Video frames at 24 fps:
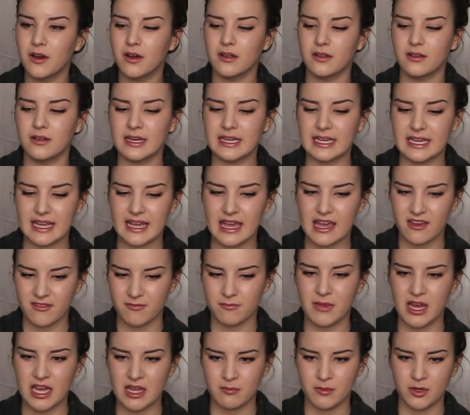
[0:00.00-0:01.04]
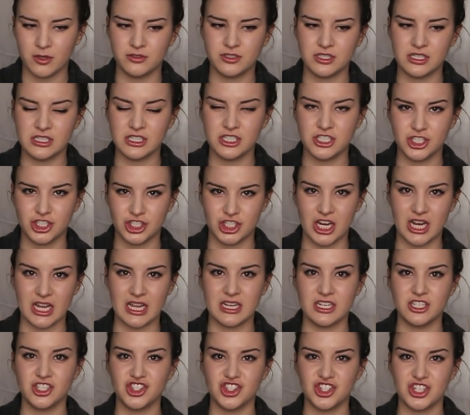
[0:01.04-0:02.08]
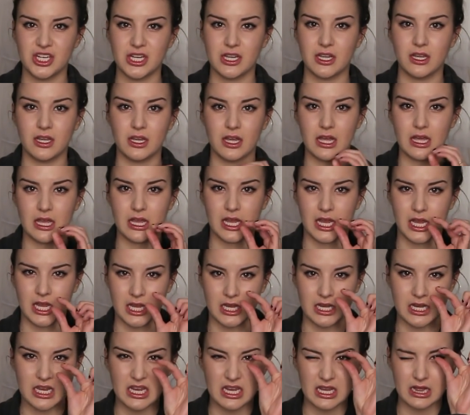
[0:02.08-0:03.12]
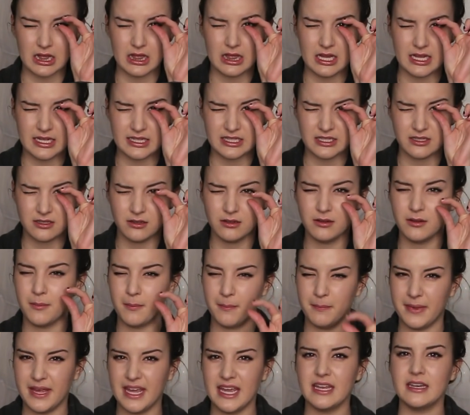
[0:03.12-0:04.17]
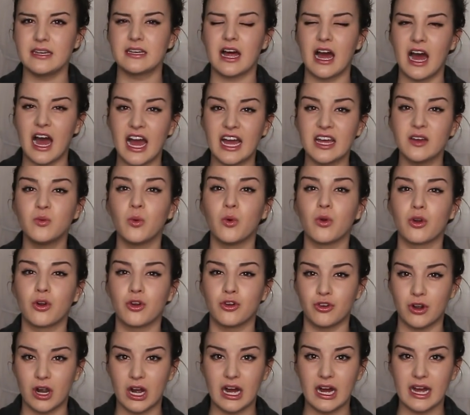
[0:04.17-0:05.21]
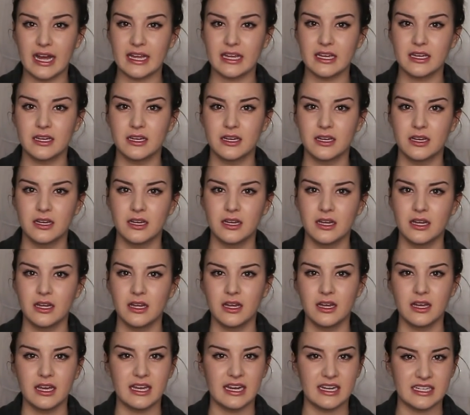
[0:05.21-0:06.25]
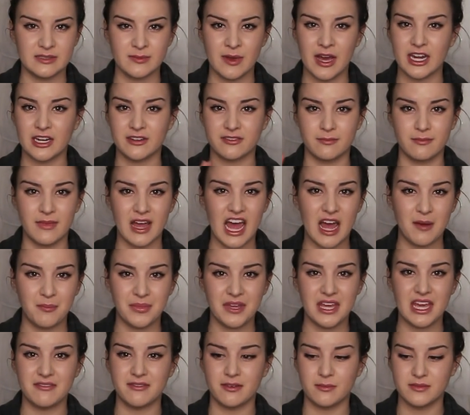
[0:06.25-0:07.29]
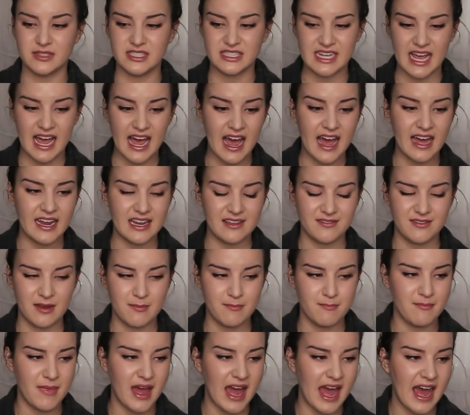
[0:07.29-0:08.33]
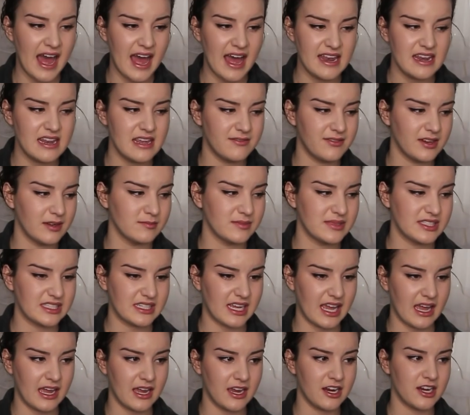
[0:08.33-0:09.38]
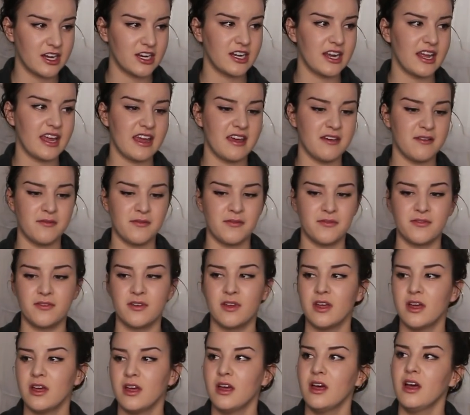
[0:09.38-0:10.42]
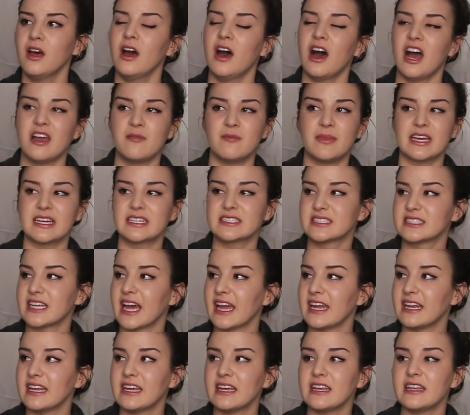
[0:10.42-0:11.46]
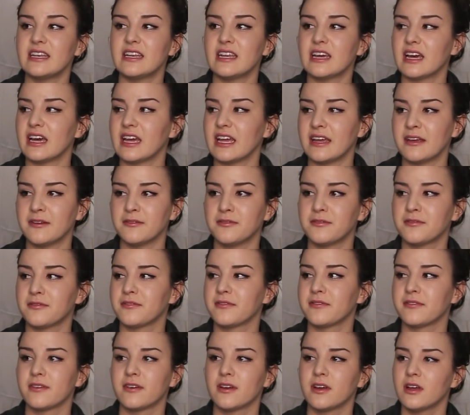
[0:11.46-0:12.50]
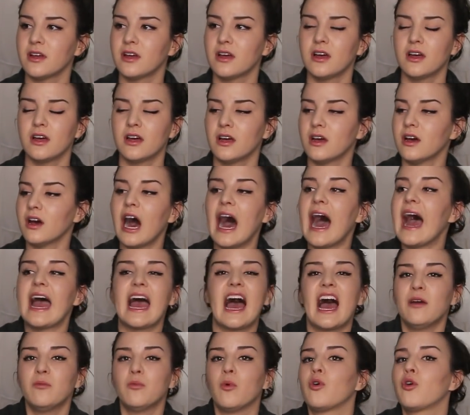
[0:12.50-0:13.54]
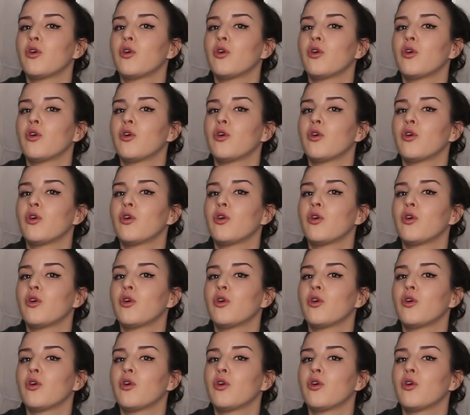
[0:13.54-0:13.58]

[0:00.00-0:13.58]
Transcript: like if my emotions change any little bit, I will cry. It doesn't matter if I'm happy, if I'm sad, if I'm mad, if I'm scared, if I'm excited, if I will